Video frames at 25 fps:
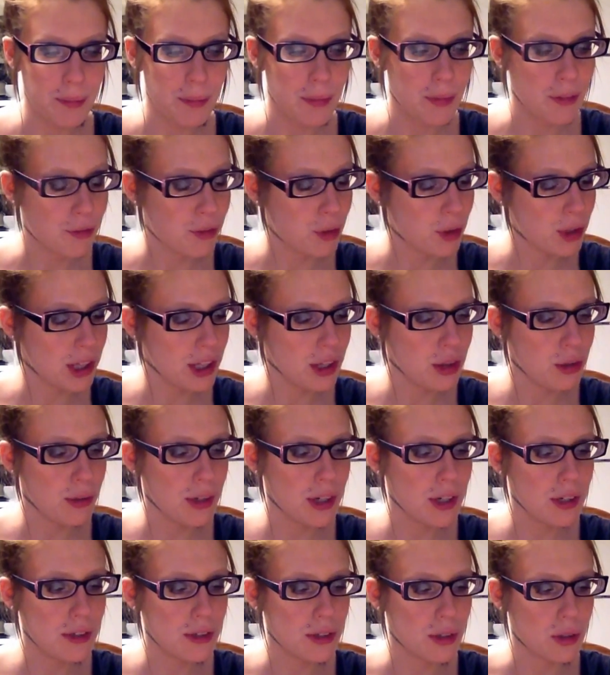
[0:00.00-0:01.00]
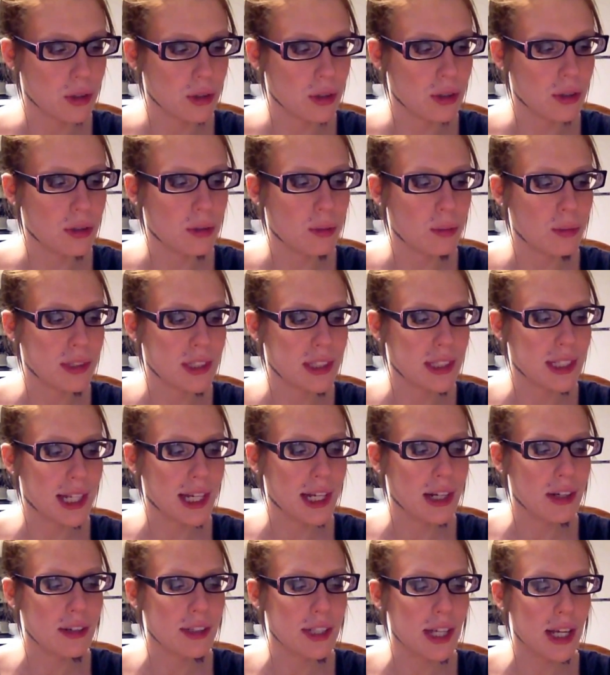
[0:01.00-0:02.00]
43 years old, was
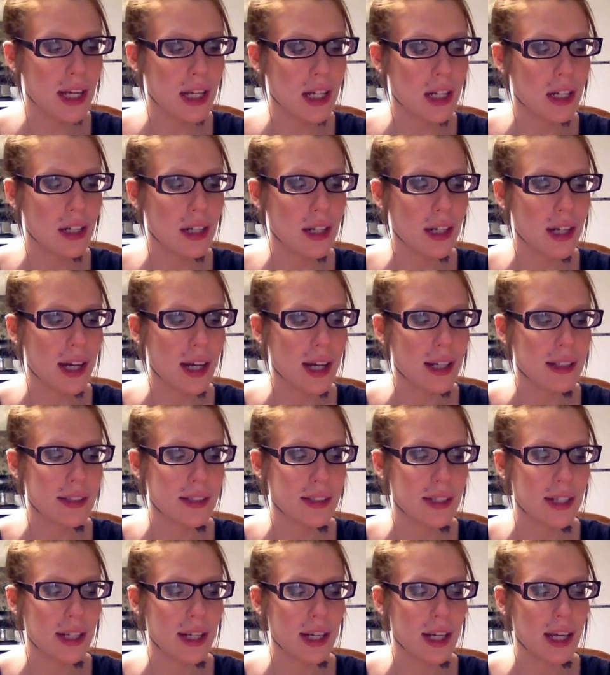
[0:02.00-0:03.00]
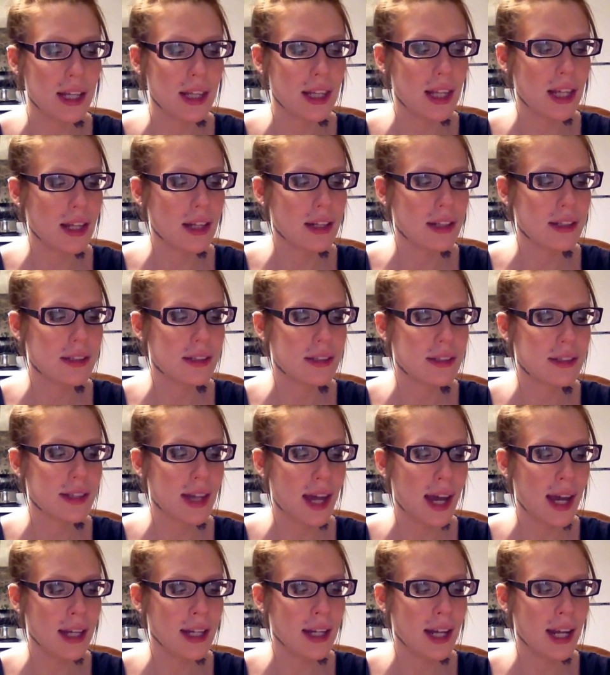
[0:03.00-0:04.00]
later taken into custody in the
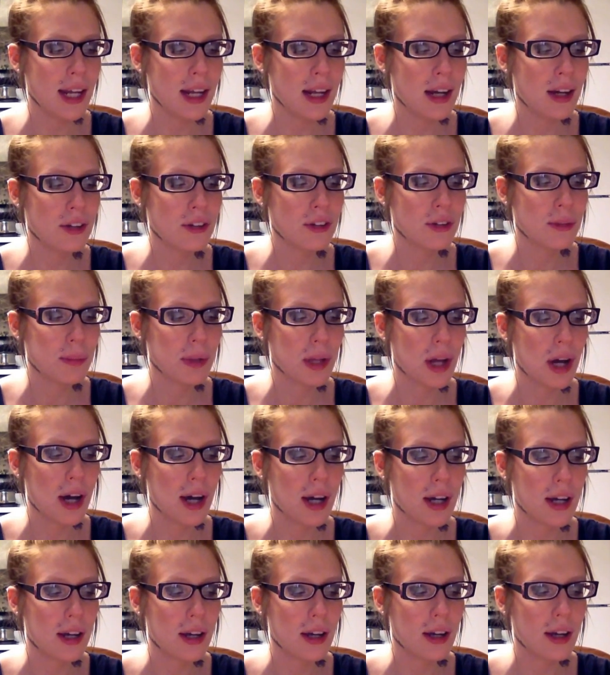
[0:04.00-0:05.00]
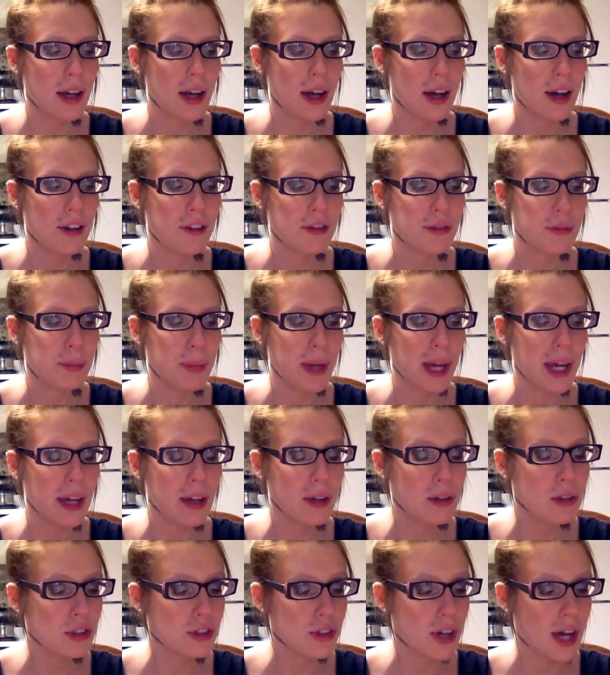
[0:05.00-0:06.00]
10800 block of
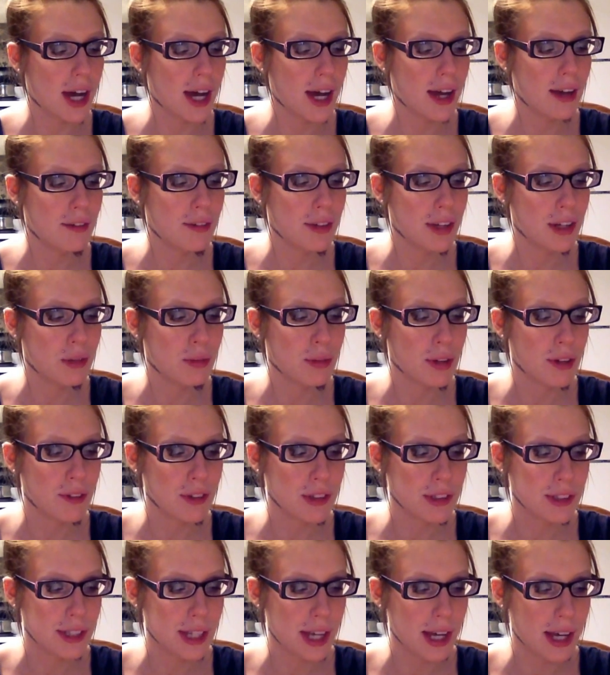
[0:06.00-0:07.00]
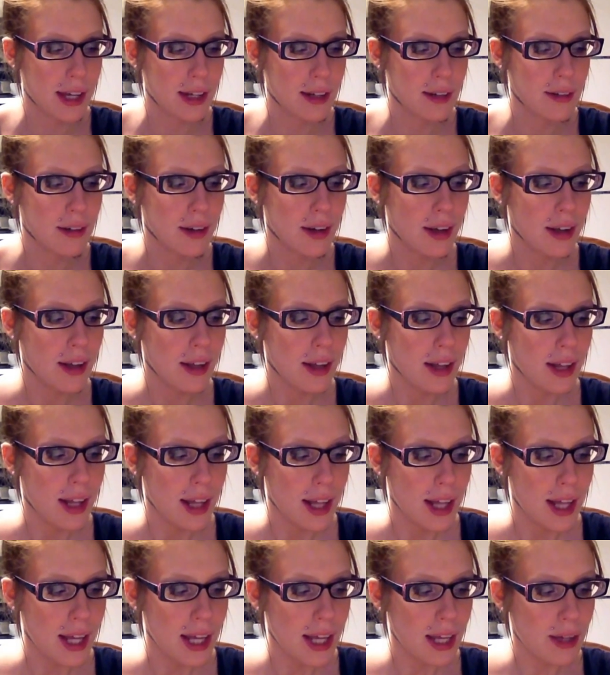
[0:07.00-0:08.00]
Bayonne Drive in Riverside.
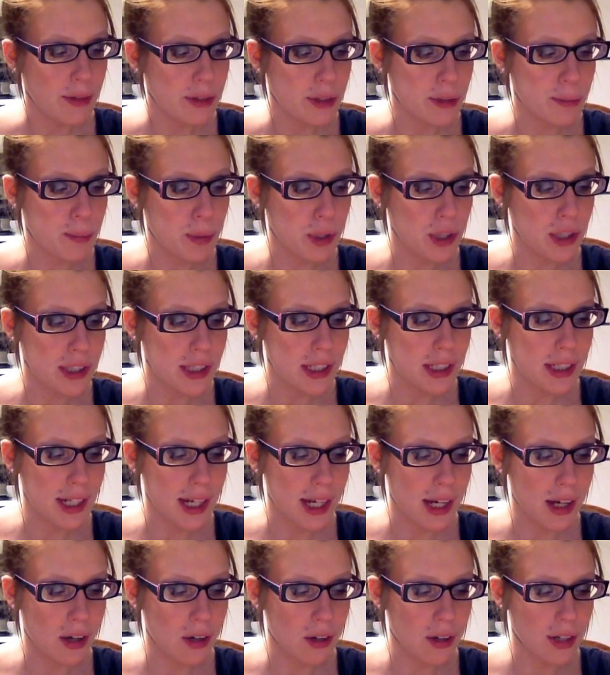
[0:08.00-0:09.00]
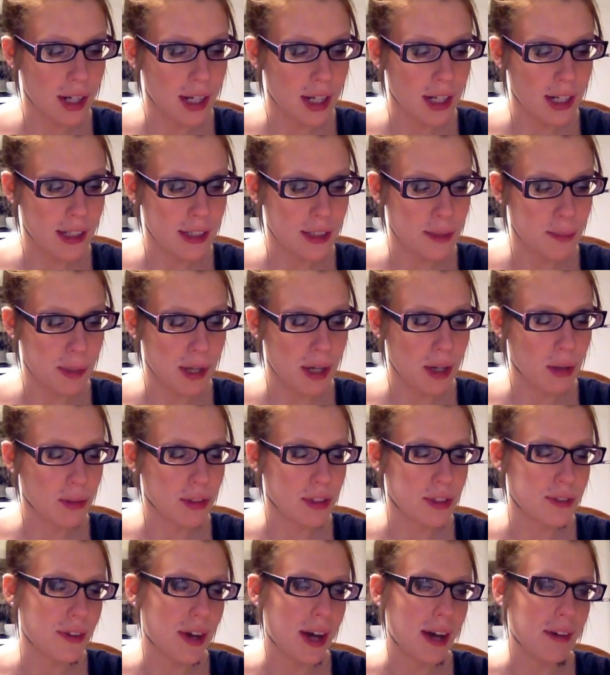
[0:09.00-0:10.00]
He was booked and held, and his bail
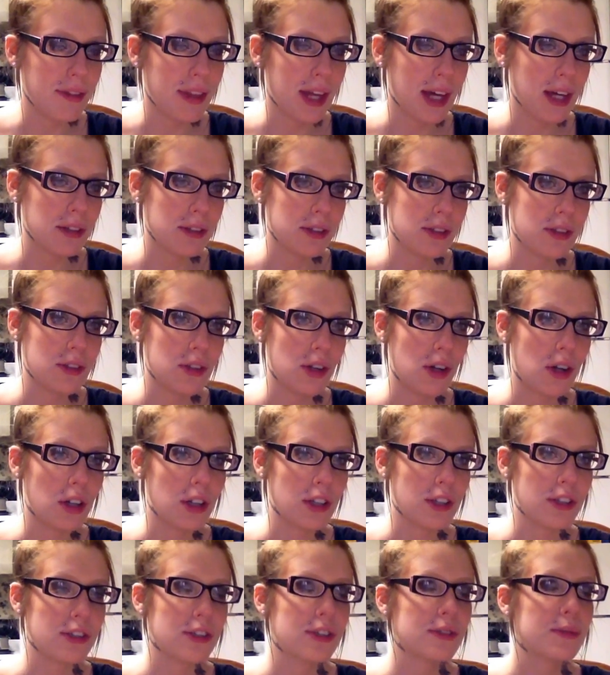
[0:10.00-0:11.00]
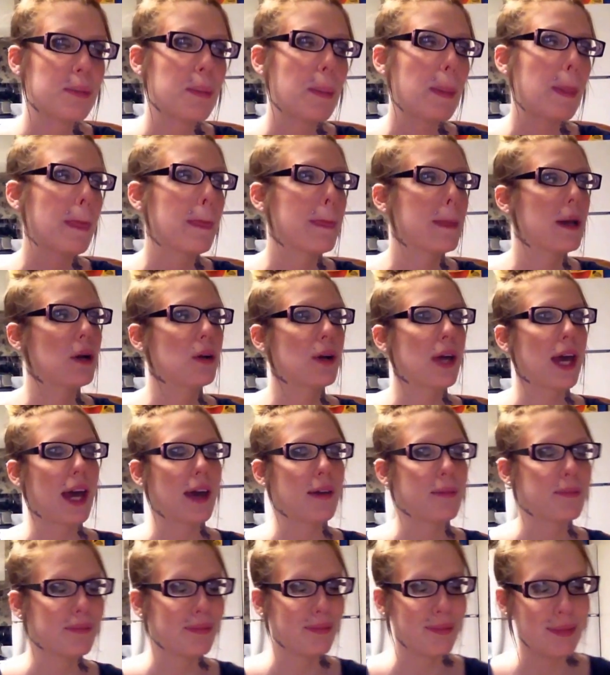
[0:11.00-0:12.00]
was $5,000. Okay.
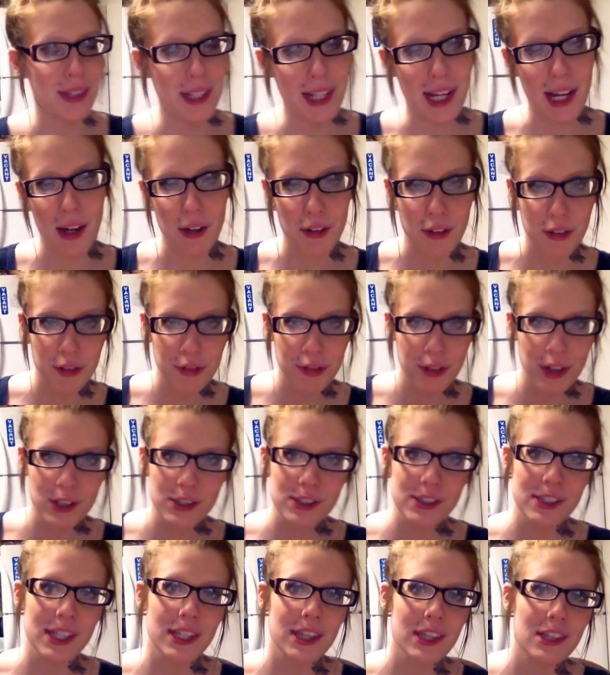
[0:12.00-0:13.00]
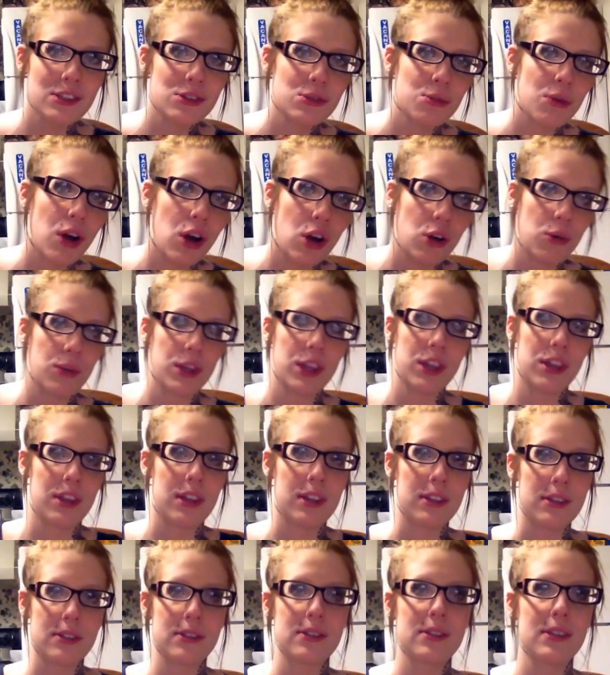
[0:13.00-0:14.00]
Now, first thing that's wrong with
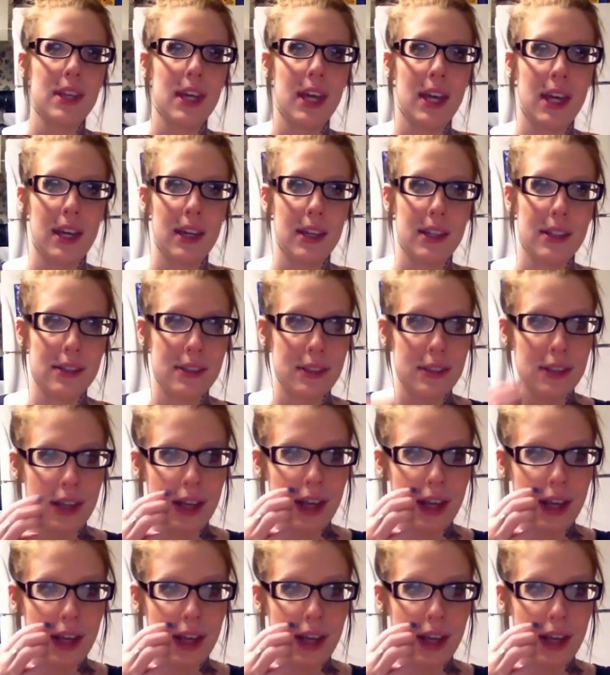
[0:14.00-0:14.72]
this is